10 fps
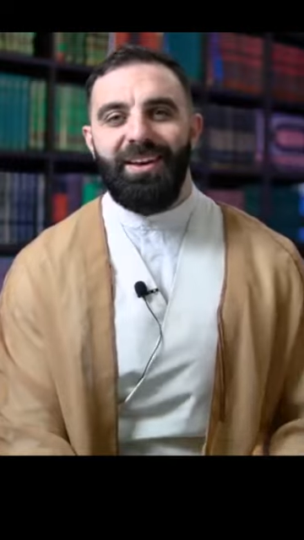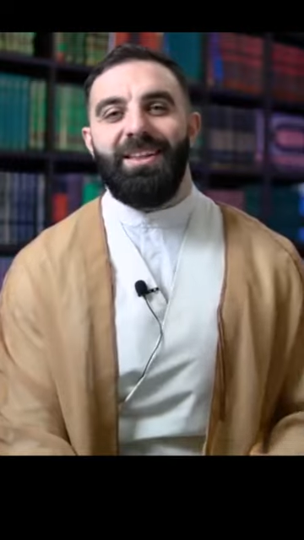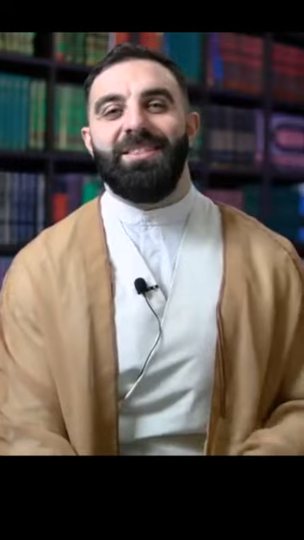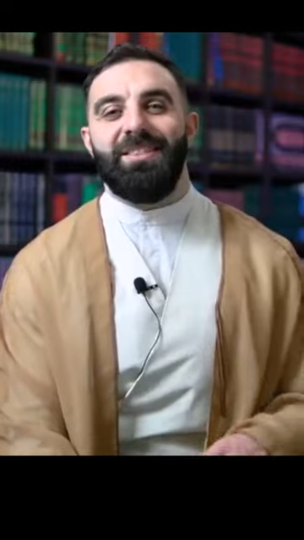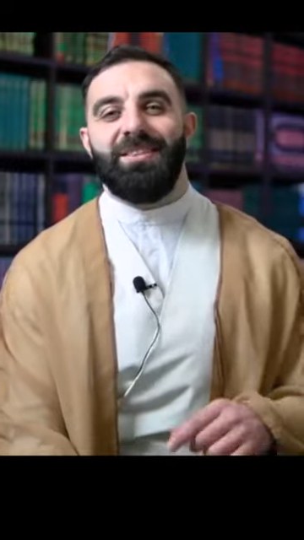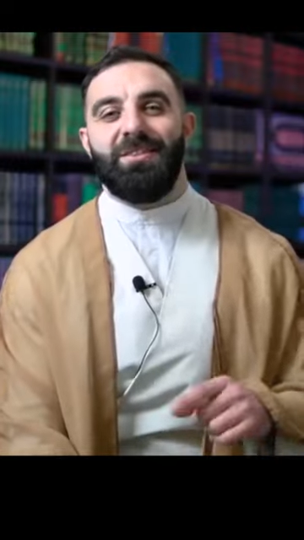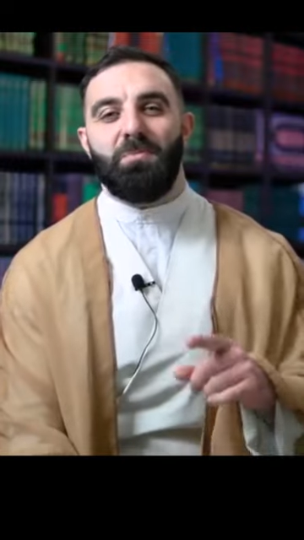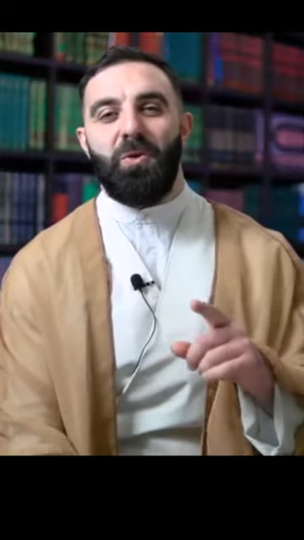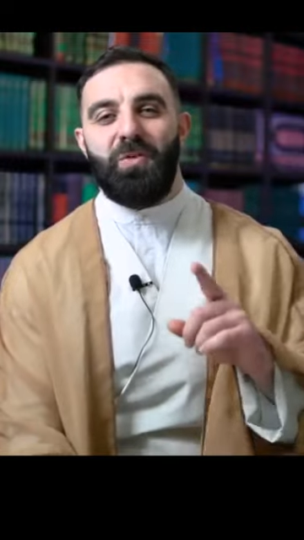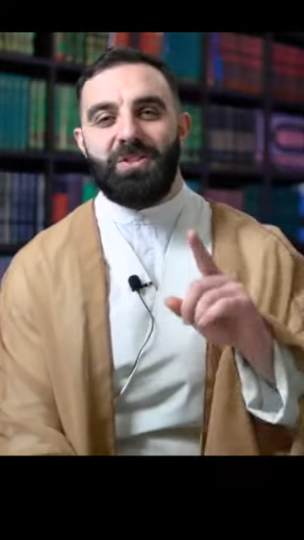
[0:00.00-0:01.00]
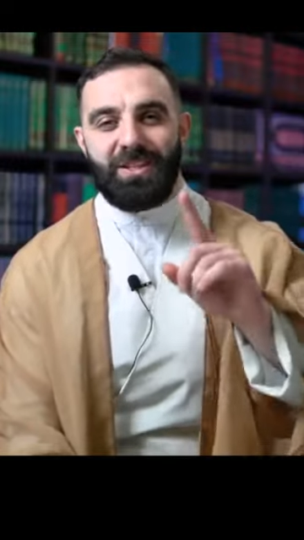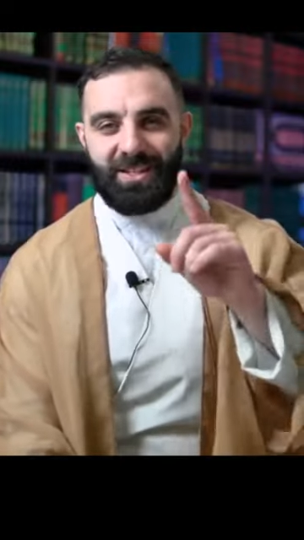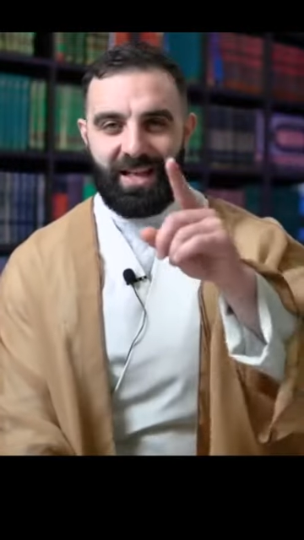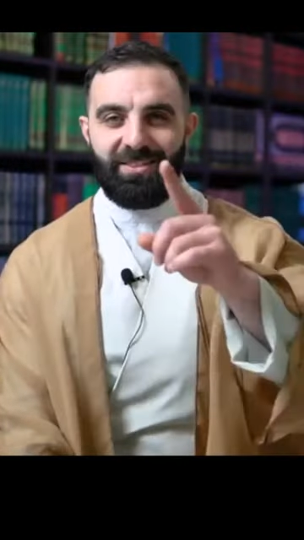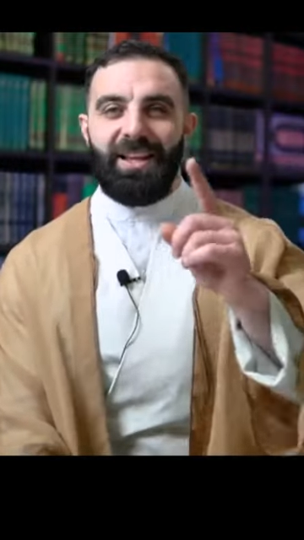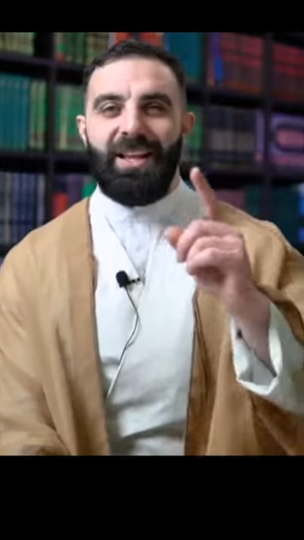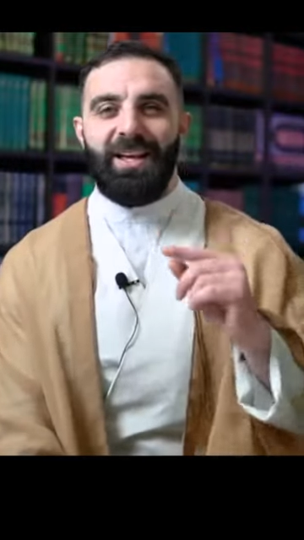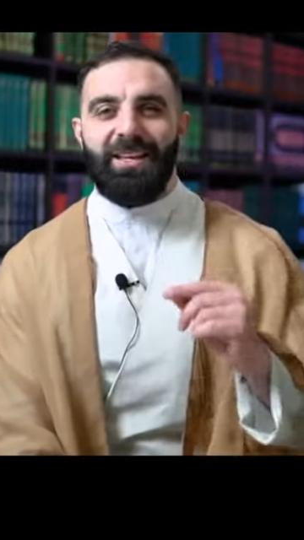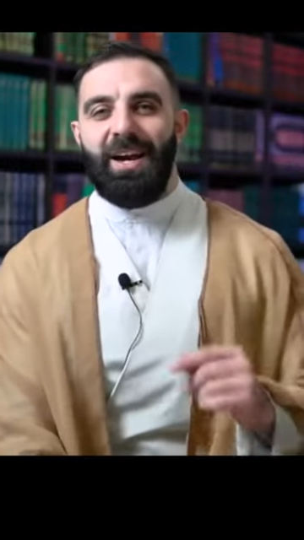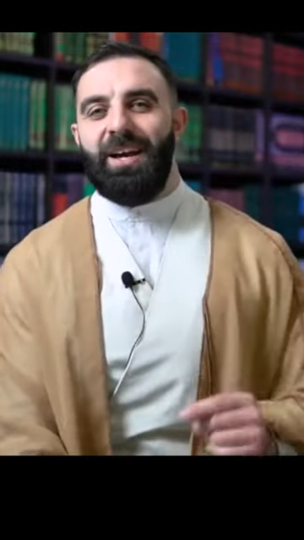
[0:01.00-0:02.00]
And the Prophet says, "Anta
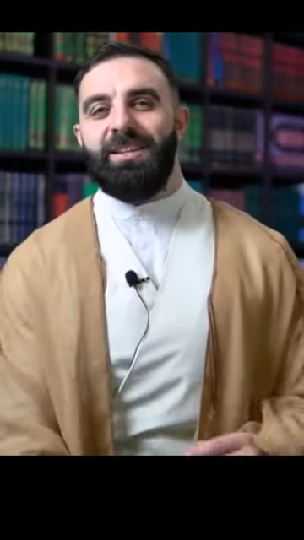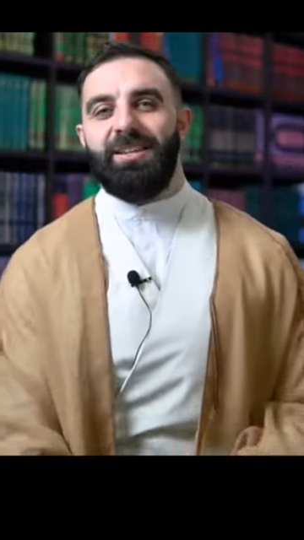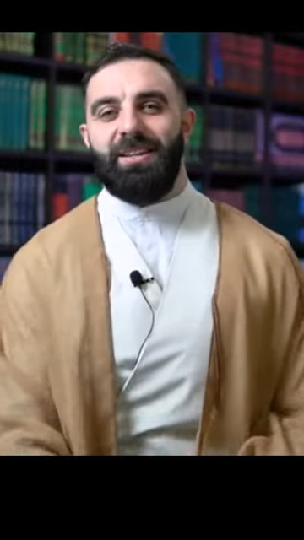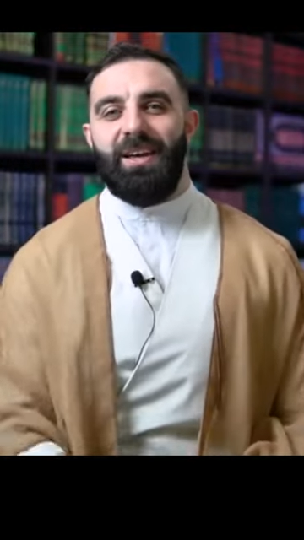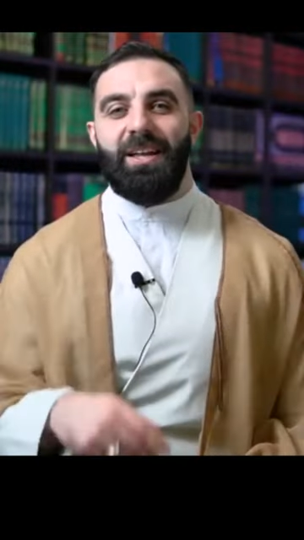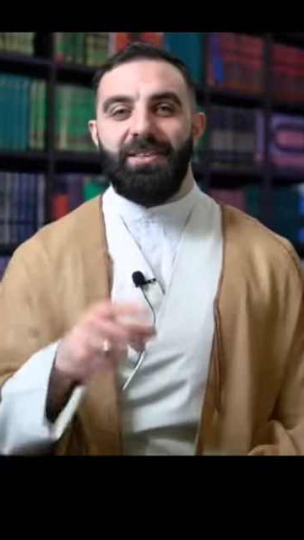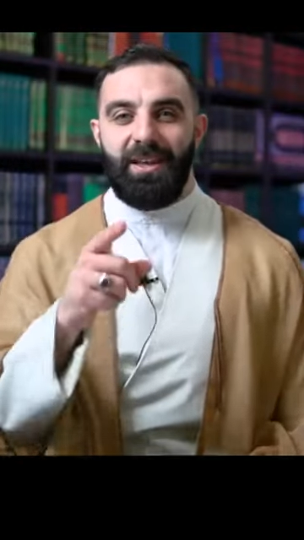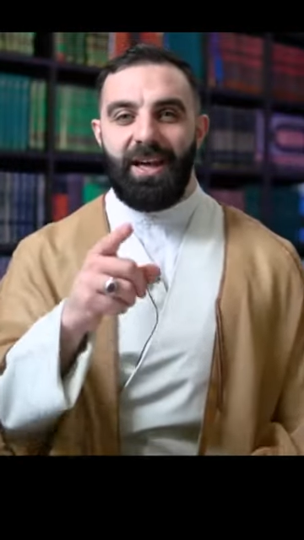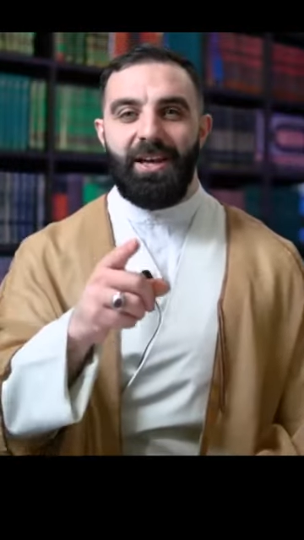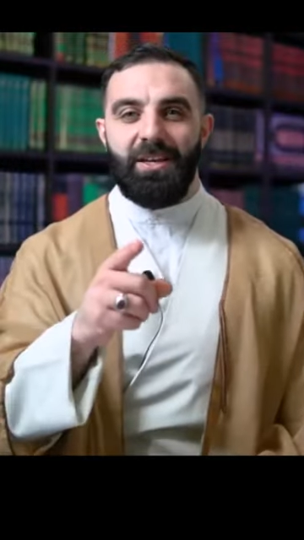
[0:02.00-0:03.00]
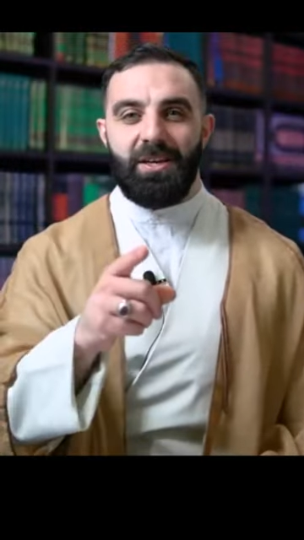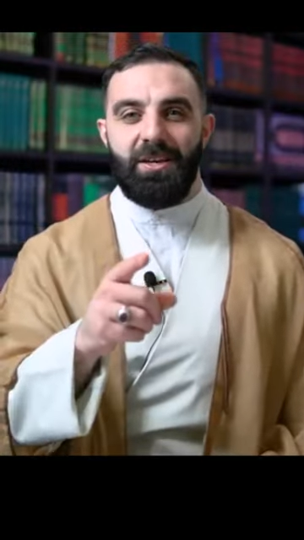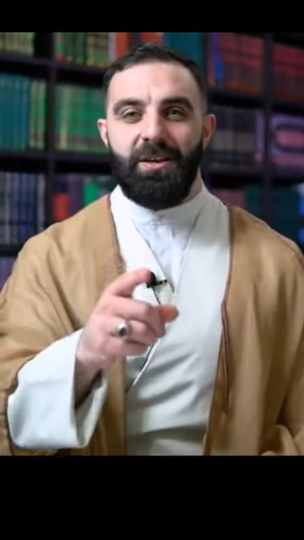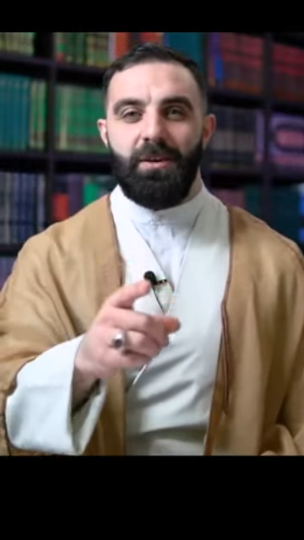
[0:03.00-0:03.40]
laha ya Ali. Anta akhi.